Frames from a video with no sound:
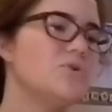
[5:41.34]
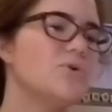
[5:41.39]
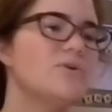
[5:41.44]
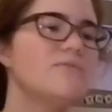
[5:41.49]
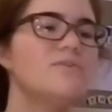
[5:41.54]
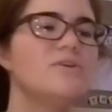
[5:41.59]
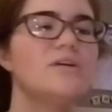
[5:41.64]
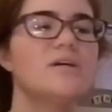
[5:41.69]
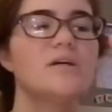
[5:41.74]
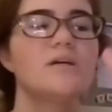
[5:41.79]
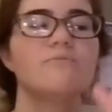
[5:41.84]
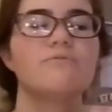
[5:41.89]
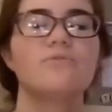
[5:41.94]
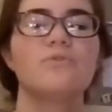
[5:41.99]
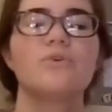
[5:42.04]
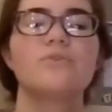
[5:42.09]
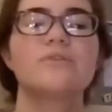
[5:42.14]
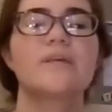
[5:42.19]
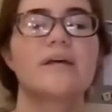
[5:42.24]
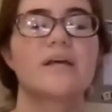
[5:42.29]
don't even care
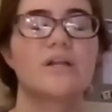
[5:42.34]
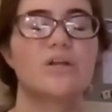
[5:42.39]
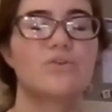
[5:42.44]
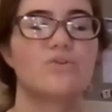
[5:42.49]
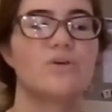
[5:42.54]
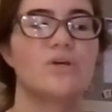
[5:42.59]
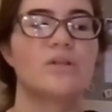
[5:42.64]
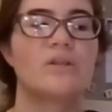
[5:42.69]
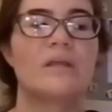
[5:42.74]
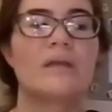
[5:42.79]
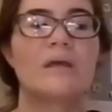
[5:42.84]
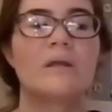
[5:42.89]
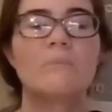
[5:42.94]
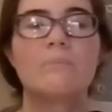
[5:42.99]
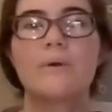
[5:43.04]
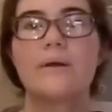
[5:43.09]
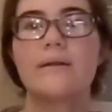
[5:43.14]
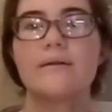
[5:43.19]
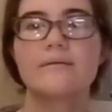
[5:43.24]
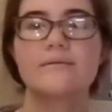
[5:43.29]
if it looks like anything in the
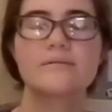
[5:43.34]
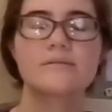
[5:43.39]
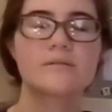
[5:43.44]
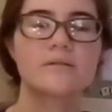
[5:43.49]
end, but